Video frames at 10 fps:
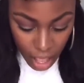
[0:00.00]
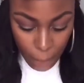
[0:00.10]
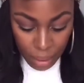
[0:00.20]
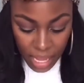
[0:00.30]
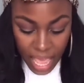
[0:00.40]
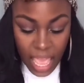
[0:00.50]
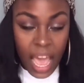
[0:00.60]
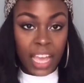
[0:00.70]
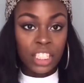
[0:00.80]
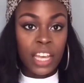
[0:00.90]
apply
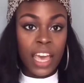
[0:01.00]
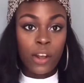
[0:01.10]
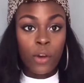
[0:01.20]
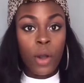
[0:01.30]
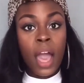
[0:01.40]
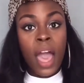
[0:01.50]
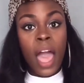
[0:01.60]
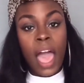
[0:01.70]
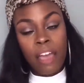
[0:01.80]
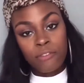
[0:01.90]
eyeshadow
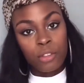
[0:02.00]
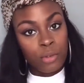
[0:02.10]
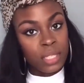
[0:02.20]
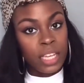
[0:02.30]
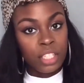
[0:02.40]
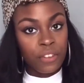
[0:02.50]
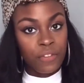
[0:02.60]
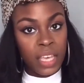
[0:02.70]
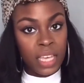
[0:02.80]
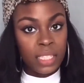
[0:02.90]
after you set your
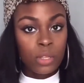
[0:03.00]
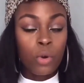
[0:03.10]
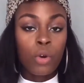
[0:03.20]
face,